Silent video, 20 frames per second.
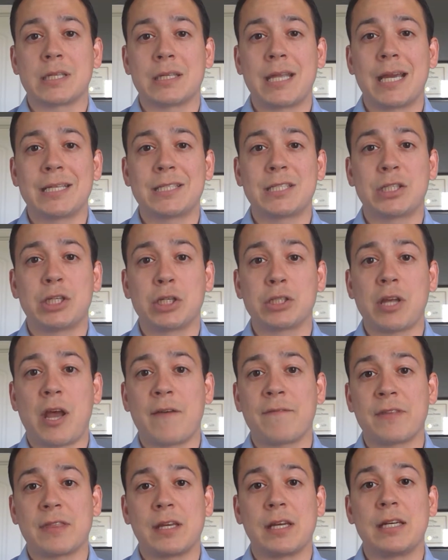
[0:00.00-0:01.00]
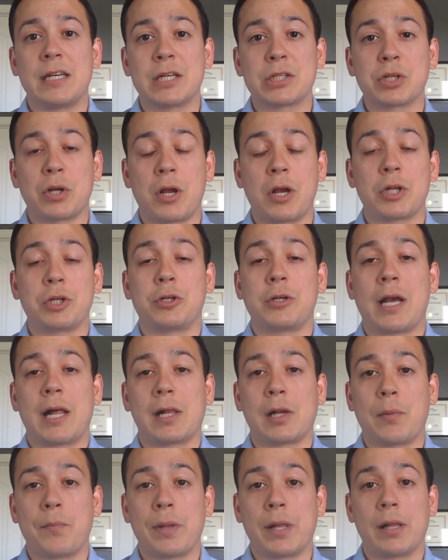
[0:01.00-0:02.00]
and that's just off of the initial
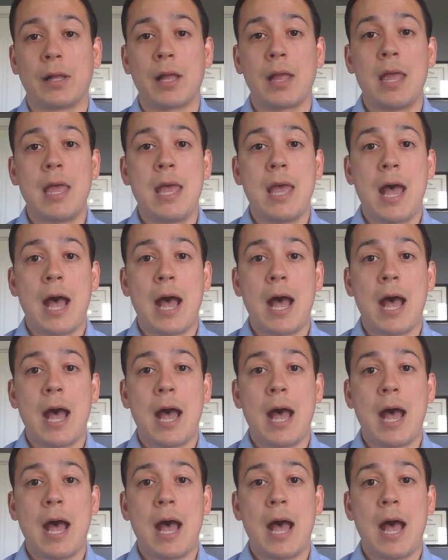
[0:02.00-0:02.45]
$100 bill.